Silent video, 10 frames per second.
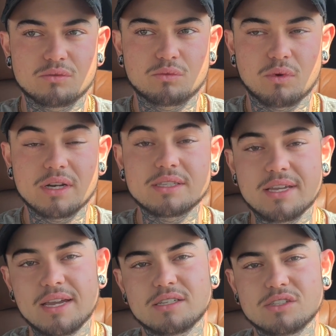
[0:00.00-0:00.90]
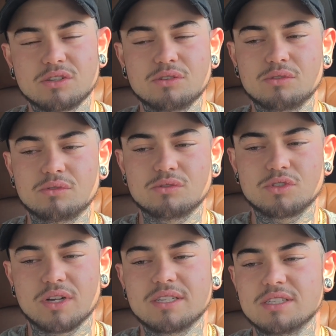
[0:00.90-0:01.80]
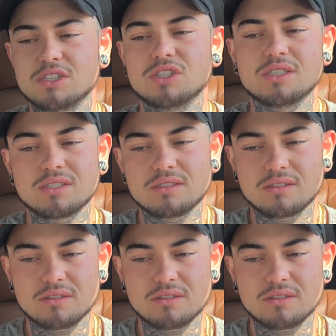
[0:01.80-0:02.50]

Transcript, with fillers: what it takes to transition